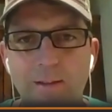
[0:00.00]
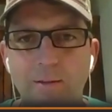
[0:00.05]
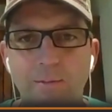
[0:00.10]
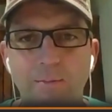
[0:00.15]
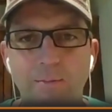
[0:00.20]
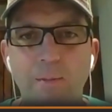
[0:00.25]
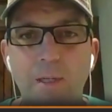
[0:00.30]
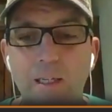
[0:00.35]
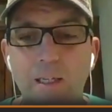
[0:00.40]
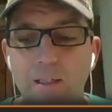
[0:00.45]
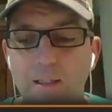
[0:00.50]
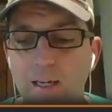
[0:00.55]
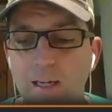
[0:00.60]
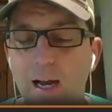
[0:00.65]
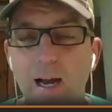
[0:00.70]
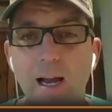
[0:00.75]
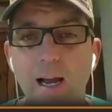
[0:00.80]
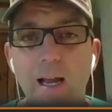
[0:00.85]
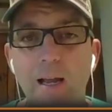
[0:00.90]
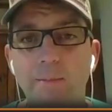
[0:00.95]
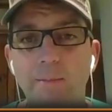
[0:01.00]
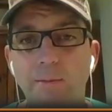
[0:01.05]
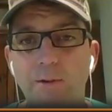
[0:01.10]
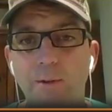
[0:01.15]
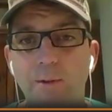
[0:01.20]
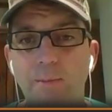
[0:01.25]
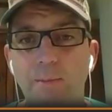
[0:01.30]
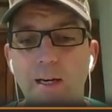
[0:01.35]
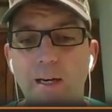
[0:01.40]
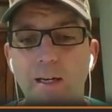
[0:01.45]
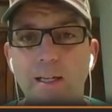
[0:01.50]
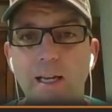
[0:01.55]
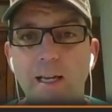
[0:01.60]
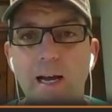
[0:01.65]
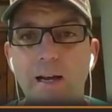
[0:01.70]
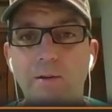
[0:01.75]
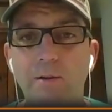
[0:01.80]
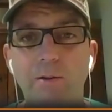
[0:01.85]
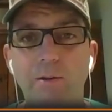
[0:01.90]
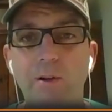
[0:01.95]
many times about a
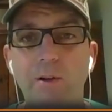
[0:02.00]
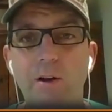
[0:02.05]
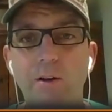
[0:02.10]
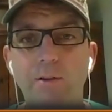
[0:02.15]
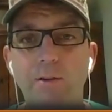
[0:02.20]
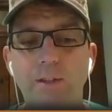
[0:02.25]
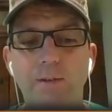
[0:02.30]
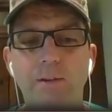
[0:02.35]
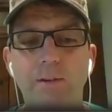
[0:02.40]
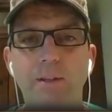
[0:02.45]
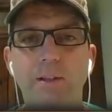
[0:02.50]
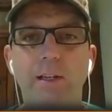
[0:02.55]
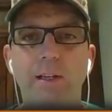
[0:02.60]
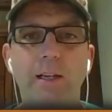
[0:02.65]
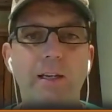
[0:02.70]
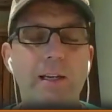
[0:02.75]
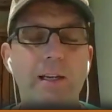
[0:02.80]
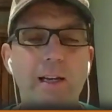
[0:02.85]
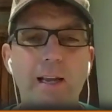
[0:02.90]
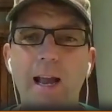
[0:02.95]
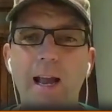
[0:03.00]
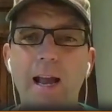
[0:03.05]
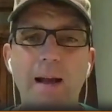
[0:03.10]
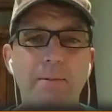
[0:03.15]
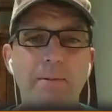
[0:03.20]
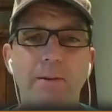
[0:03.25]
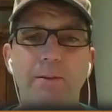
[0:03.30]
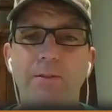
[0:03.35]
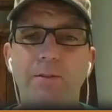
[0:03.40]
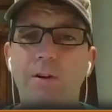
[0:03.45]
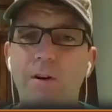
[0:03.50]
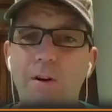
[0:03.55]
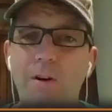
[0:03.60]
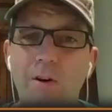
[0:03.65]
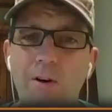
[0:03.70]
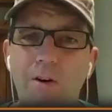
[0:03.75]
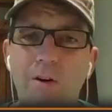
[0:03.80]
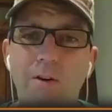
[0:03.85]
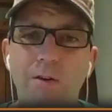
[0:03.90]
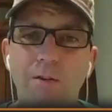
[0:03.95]
guy who lost everything. It happens
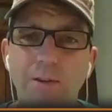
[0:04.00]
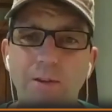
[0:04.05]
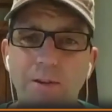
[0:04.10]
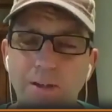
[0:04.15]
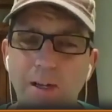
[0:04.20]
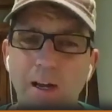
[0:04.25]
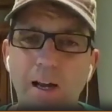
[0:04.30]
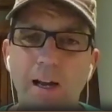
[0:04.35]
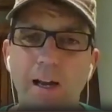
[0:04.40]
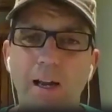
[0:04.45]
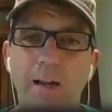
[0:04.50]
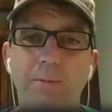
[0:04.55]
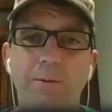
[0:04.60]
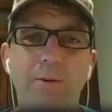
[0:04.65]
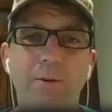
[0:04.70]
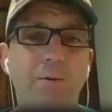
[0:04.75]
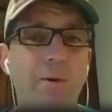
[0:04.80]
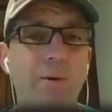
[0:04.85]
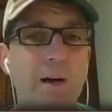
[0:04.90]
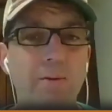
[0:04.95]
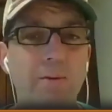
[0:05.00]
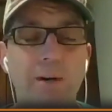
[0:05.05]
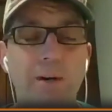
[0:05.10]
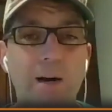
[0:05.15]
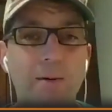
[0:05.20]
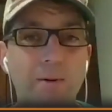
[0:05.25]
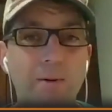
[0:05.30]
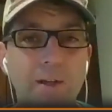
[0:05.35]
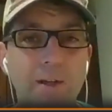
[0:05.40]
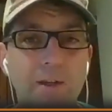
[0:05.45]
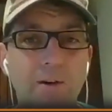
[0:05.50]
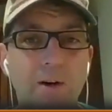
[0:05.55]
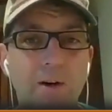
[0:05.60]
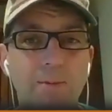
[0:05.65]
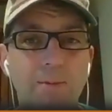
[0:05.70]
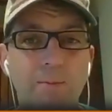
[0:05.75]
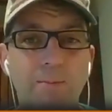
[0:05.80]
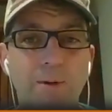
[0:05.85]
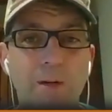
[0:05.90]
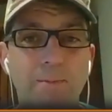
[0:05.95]
all the time. So why would I want to go up
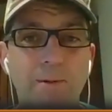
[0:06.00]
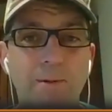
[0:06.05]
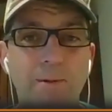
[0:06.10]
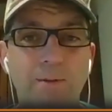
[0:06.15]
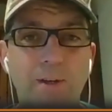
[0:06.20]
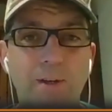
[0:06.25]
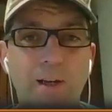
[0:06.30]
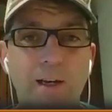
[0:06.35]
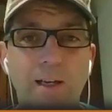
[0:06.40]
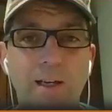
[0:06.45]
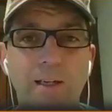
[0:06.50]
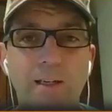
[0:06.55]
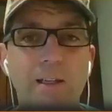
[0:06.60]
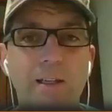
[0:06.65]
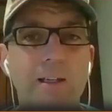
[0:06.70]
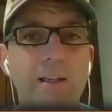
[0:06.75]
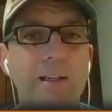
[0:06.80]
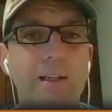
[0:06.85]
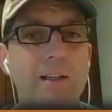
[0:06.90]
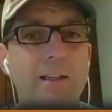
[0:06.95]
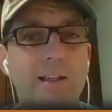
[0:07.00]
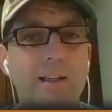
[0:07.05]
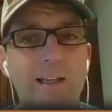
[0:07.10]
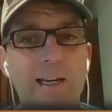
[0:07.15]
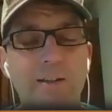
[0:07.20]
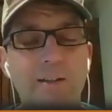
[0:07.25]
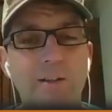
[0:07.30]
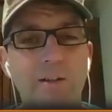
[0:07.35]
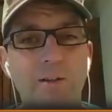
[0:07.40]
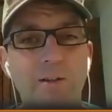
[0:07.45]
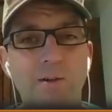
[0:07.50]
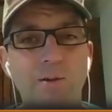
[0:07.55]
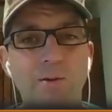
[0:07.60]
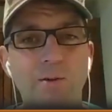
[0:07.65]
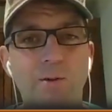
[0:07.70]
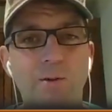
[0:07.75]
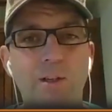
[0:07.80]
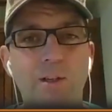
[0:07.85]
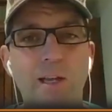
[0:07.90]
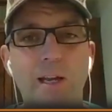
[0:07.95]
and put up a site, connect to a
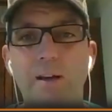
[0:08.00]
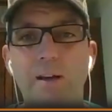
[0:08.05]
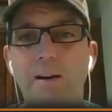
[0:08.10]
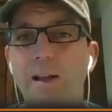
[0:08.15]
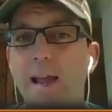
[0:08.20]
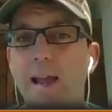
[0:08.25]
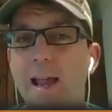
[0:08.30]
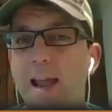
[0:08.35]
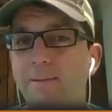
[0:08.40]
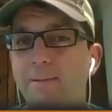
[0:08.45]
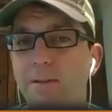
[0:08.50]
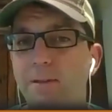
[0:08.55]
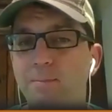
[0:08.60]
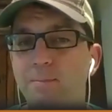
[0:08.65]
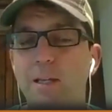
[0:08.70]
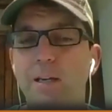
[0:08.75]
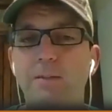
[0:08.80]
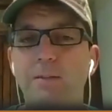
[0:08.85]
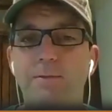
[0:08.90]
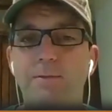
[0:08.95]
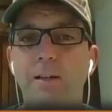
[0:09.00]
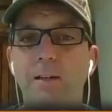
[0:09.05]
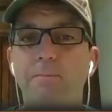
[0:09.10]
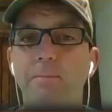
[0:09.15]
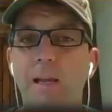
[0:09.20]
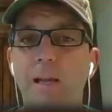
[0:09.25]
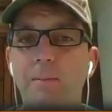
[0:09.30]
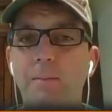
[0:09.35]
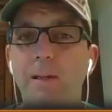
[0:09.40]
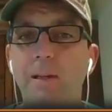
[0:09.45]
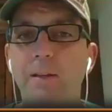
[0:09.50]
Google account? Half the benefit maybe